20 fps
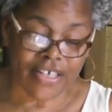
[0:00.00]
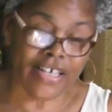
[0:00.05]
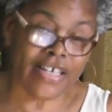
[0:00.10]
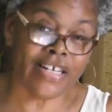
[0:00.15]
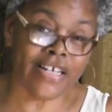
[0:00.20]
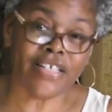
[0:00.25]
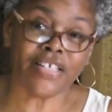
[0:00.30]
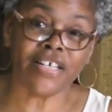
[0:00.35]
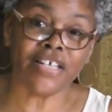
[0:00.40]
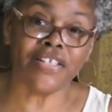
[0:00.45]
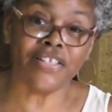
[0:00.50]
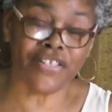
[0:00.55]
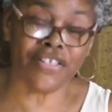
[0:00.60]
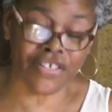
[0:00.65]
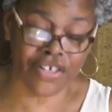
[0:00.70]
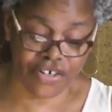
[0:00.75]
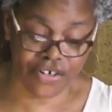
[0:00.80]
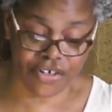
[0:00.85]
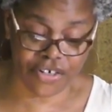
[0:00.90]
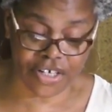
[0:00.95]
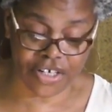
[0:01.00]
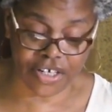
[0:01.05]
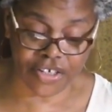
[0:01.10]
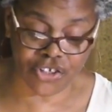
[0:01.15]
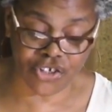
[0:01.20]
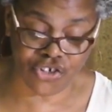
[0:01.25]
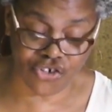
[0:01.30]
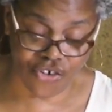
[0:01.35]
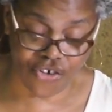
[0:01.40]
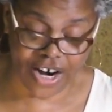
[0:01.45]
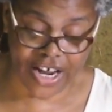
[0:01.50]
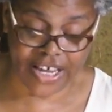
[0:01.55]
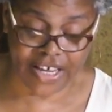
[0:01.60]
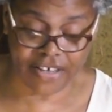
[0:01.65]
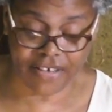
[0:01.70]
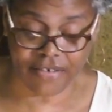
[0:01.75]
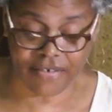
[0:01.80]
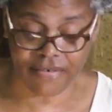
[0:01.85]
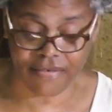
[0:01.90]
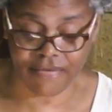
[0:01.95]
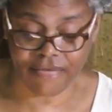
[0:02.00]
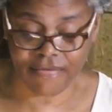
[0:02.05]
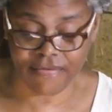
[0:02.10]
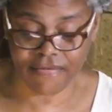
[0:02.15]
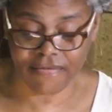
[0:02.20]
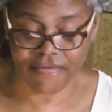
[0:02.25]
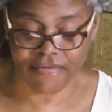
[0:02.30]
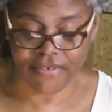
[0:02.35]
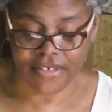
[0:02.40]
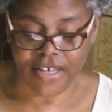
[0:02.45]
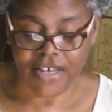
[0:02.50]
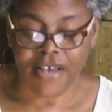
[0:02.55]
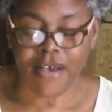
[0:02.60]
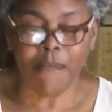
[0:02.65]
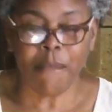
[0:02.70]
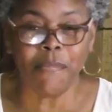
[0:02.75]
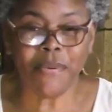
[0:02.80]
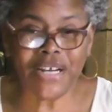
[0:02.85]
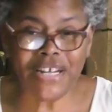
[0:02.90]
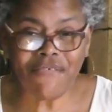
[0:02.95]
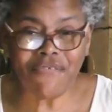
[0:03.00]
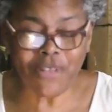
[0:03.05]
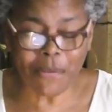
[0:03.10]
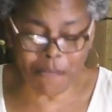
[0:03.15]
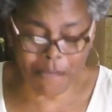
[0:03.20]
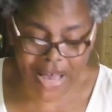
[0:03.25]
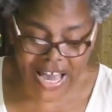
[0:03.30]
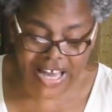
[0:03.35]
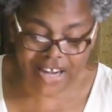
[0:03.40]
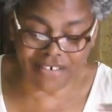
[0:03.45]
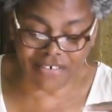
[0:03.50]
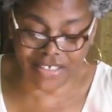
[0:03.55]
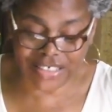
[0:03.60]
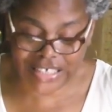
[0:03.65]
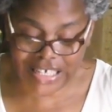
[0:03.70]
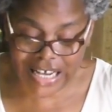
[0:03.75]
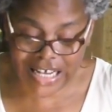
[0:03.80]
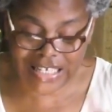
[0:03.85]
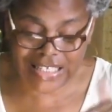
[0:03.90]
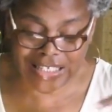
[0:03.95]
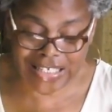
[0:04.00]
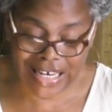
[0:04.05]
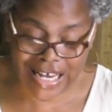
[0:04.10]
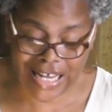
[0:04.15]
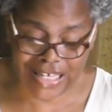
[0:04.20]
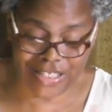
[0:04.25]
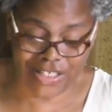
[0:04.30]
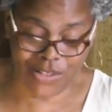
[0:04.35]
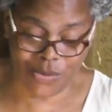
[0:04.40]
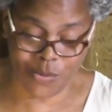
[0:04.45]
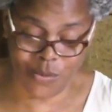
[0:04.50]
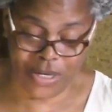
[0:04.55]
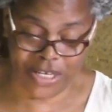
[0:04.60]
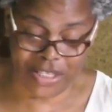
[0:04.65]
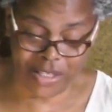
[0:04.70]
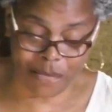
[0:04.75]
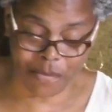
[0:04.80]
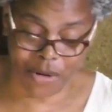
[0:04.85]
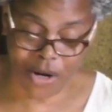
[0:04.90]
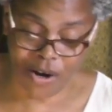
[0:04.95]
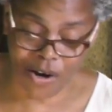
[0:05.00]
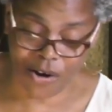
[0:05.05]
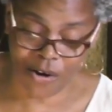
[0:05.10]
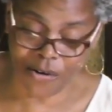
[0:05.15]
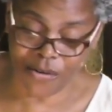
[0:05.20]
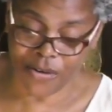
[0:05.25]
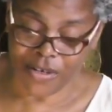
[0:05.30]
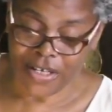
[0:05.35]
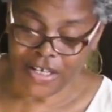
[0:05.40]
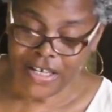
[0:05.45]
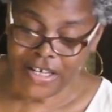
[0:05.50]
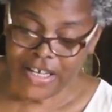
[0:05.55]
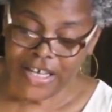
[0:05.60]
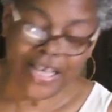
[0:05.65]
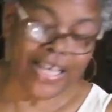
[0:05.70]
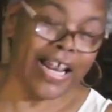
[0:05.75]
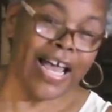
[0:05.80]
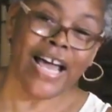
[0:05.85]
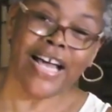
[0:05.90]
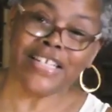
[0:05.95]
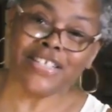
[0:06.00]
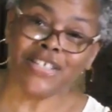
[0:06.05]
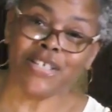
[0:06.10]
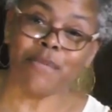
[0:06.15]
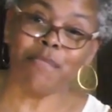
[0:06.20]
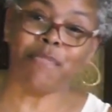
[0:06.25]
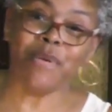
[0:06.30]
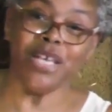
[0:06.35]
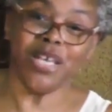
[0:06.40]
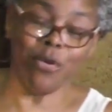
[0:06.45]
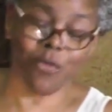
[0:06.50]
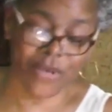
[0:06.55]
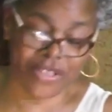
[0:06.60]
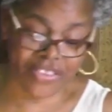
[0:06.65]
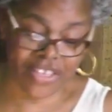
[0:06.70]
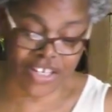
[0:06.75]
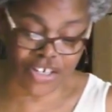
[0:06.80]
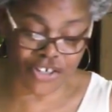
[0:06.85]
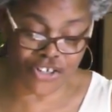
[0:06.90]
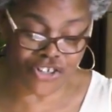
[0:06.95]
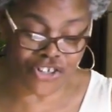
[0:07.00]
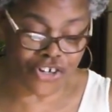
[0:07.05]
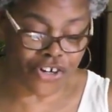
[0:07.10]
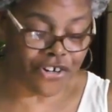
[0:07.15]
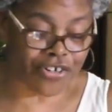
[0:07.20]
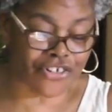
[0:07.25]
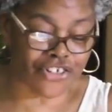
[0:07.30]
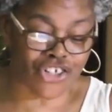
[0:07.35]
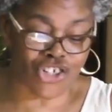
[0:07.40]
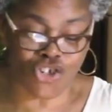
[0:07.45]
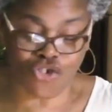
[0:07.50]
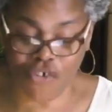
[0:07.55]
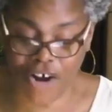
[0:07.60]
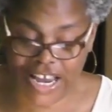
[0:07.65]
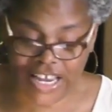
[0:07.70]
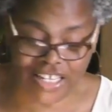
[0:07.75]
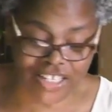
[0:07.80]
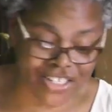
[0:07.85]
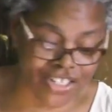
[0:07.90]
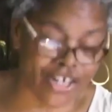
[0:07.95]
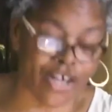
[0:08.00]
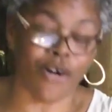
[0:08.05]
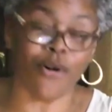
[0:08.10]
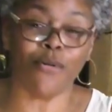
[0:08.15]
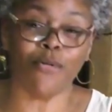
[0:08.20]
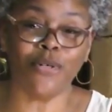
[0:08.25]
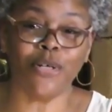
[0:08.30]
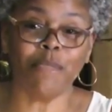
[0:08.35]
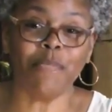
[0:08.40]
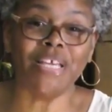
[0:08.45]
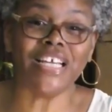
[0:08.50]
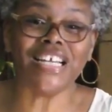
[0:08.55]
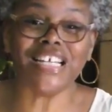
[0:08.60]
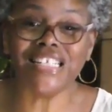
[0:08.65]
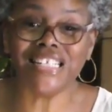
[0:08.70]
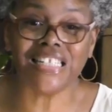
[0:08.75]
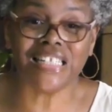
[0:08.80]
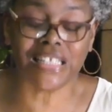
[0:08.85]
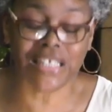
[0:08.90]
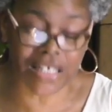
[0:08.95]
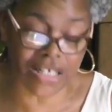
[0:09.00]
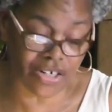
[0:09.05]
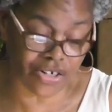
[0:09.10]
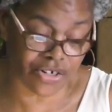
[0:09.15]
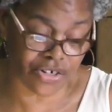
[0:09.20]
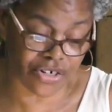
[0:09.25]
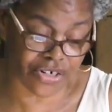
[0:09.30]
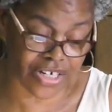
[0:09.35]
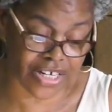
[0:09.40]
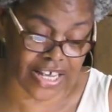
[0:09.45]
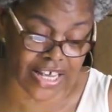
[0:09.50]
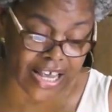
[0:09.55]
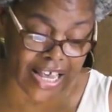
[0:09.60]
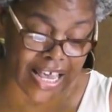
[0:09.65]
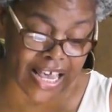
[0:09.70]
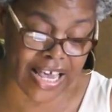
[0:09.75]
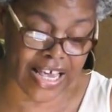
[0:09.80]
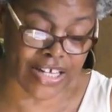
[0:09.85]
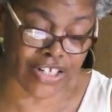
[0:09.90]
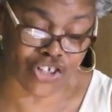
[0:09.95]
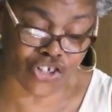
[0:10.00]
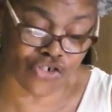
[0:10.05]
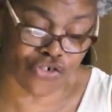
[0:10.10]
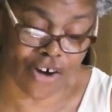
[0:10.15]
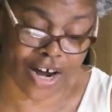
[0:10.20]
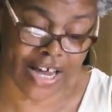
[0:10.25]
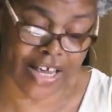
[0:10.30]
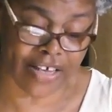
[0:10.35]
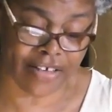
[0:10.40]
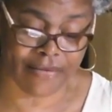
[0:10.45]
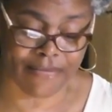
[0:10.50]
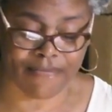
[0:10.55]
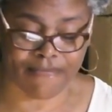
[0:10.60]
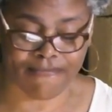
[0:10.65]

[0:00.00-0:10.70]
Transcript: it is considered a strike. But if the batter does not swing the ball, it has to be within a certain strike zone to be considered a strike.